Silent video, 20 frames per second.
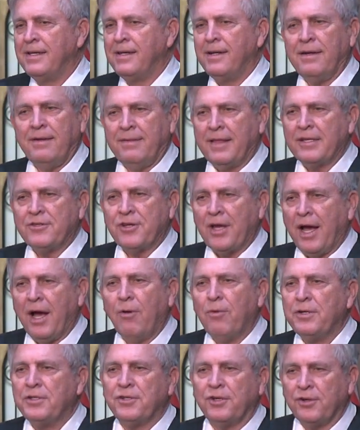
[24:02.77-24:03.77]
That's
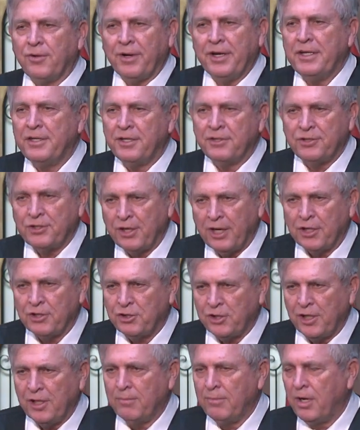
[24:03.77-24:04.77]
always a great
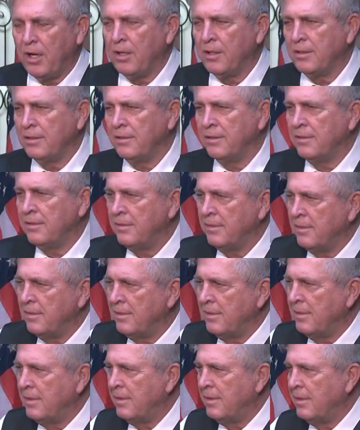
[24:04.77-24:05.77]
discussion among
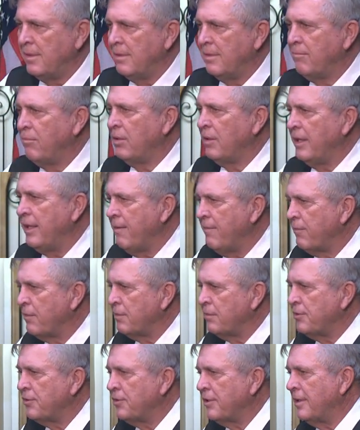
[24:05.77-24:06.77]

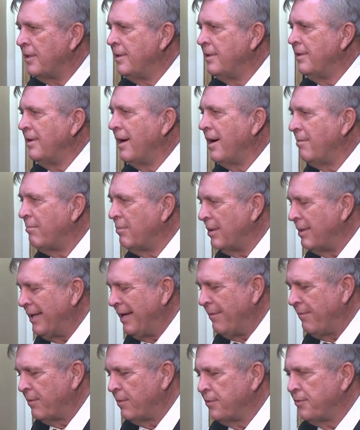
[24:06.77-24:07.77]
believers and non
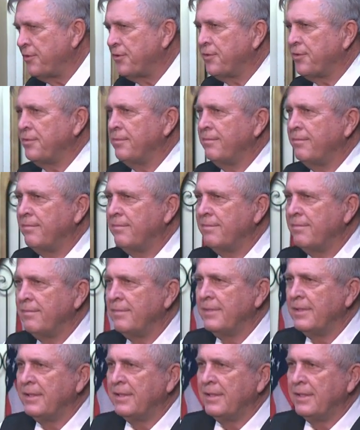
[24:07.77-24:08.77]
believers,
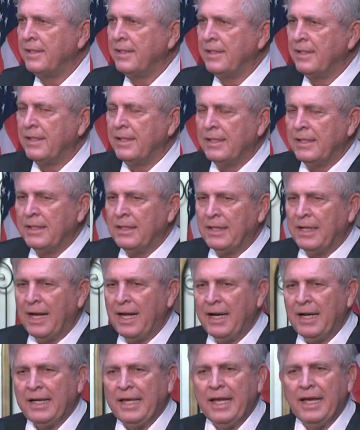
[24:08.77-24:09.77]
and
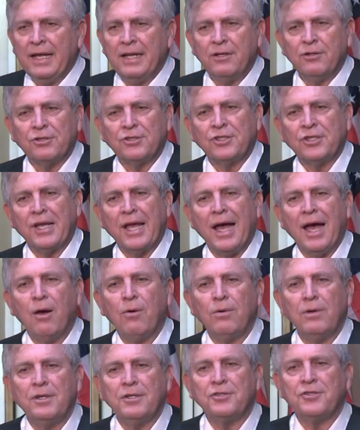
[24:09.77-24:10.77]
again, there's
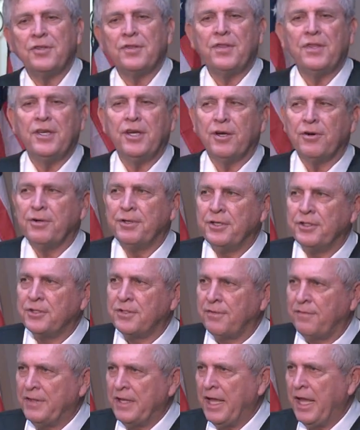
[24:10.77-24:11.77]
countless theories of
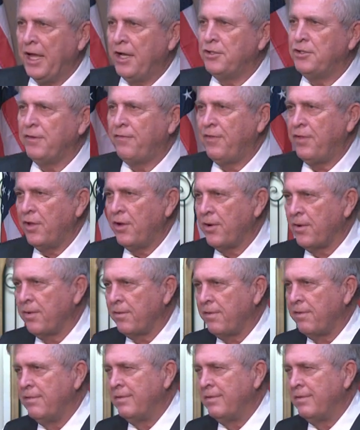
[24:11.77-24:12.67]
the age of the earth.